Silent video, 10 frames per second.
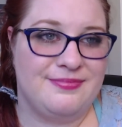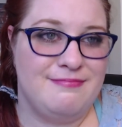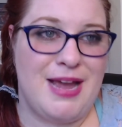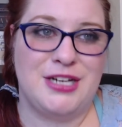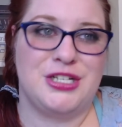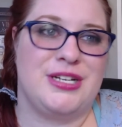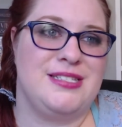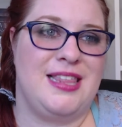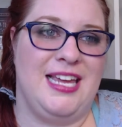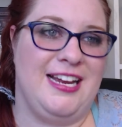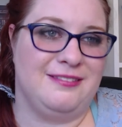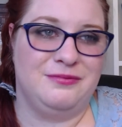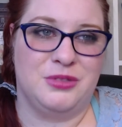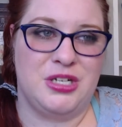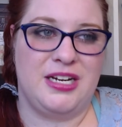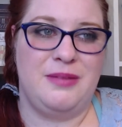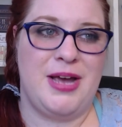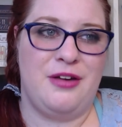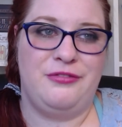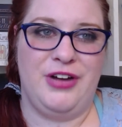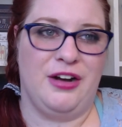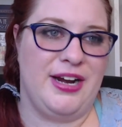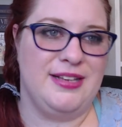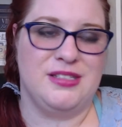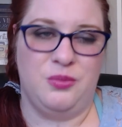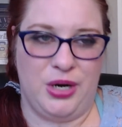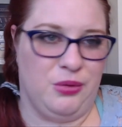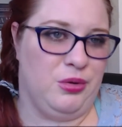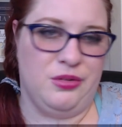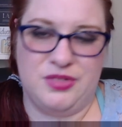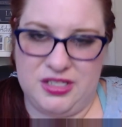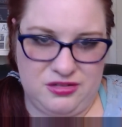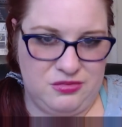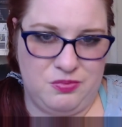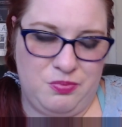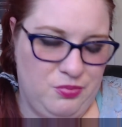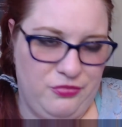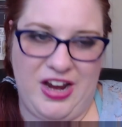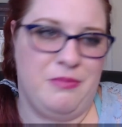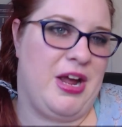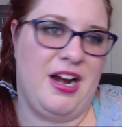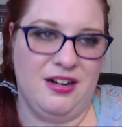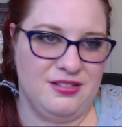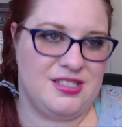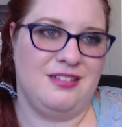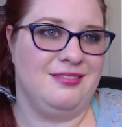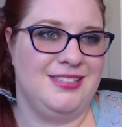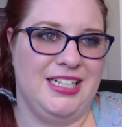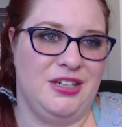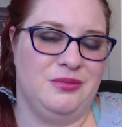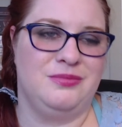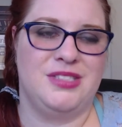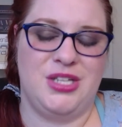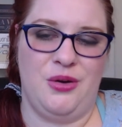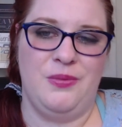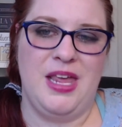magic is a thing. We're talking about fairies and werewolves and vampires, and so